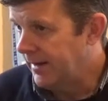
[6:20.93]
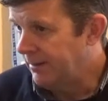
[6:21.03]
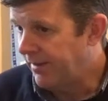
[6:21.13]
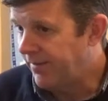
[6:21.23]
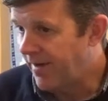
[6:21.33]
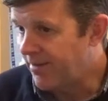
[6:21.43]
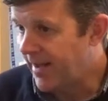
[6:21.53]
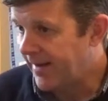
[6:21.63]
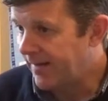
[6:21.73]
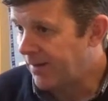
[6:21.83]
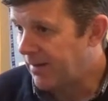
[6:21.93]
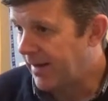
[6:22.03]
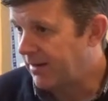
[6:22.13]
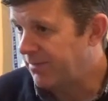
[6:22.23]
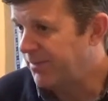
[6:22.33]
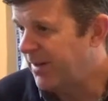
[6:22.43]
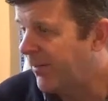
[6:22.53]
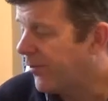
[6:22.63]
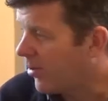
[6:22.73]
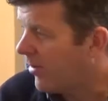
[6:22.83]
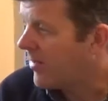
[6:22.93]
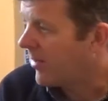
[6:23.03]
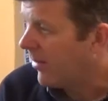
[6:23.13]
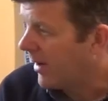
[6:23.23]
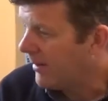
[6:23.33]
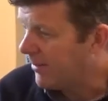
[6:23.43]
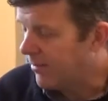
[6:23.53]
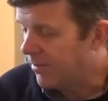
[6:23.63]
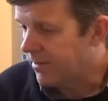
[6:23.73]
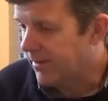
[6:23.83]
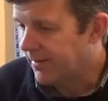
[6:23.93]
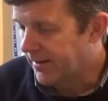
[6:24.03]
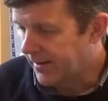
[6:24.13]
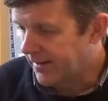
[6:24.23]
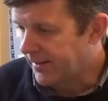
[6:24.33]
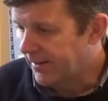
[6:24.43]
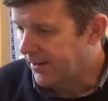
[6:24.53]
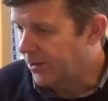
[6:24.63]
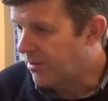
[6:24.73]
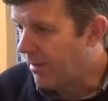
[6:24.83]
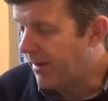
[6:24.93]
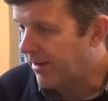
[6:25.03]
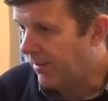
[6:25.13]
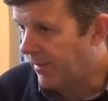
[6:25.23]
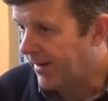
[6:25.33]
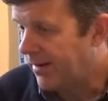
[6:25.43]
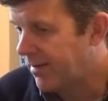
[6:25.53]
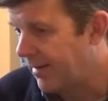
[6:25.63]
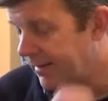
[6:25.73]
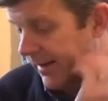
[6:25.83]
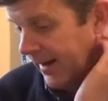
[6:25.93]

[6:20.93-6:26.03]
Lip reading: by 5 seconds. Had a bit of a frustrating rally, but it was good to be back on the Manx. And